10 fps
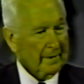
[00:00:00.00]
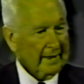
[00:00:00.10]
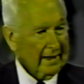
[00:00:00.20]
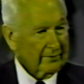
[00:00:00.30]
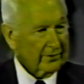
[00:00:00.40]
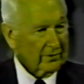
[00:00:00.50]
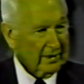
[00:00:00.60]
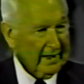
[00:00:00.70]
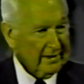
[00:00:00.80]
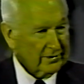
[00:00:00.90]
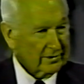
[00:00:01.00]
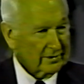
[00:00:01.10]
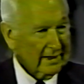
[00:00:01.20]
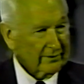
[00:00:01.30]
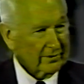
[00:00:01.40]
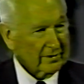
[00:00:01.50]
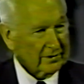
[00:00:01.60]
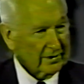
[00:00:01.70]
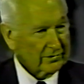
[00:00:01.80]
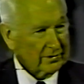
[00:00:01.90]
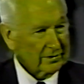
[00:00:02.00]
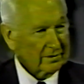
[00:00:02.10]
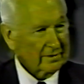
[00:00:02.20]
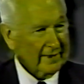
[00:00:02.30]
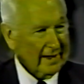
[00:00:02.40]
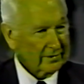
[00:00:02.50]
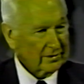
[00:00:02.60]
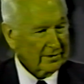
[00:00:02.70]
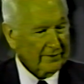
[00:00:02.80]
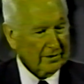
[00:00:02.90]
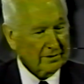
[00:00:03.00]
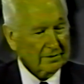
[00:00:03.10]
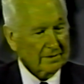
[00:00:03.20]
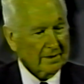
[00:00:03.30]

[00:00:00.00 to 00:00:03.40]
down through the ages, down through the centuries and thousands of years,